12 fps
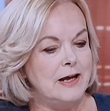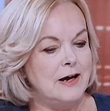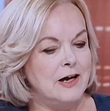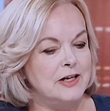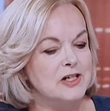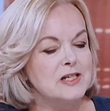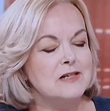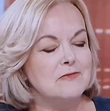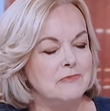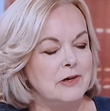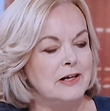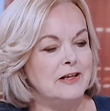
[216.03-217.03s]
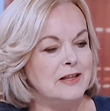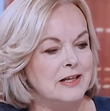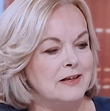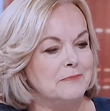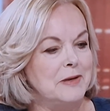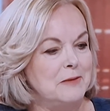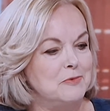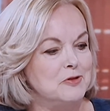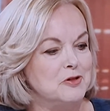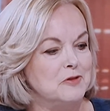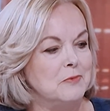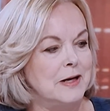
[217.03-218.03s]
I just really think people
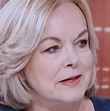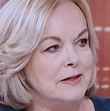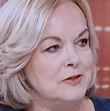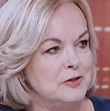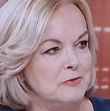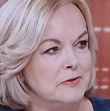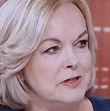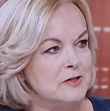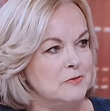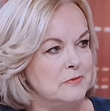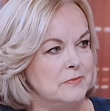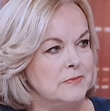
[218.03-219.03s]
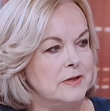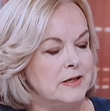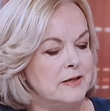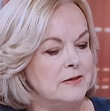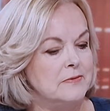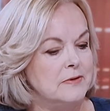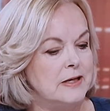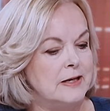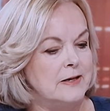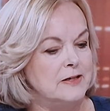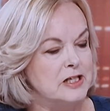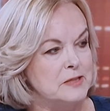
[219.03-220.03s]
should wait until the
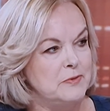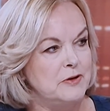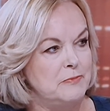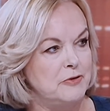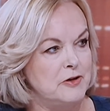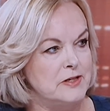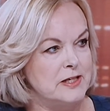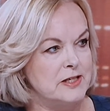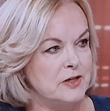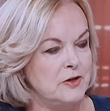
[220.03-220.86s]
disciplinary process